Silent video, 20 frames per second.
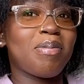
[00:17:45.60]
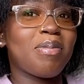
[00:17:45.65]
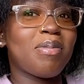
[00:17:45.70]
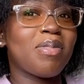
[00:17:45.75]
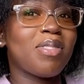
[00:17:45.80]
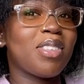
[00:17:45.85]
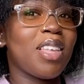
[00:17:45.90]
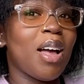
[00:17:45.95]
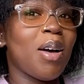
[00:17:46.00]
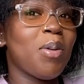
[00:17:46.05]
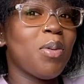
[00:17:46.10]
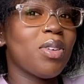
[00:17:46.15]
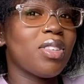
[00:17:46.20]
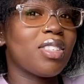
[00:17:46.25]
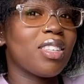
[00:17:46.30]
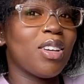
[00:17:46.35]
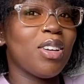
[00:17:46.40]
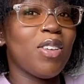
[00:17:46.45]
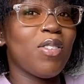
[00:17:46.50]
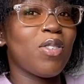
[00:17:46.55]
That
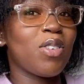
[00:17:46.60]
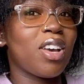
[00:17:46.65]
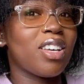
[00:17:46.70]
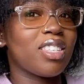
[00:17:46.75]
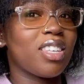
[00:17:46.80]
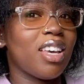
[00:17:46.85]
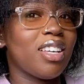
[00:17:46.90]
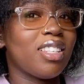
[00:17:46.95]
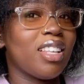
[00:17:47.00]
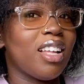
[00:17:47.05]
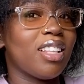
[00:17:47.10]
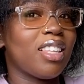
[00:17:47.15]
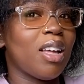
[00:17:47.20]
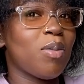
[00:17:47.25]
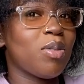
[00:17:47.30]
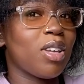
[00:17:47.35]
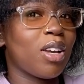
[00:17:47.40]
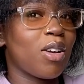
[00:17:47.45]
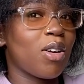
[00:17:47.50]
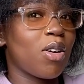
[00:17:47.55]
was, I don't know if you guys heard that.
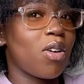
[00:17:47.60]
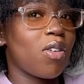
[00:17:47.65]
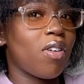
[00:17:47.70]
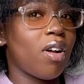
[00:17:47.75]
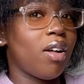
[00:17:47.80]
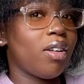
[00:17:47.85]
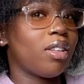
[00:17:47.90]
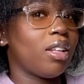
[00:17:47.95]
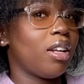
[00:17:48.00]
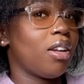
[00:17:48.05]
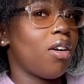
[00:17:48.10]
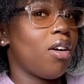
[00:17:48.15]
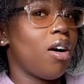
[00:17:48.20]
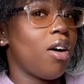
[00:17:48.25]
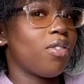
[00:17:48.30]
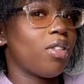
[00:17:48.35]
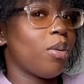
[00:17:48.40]
That was like a growl and a half.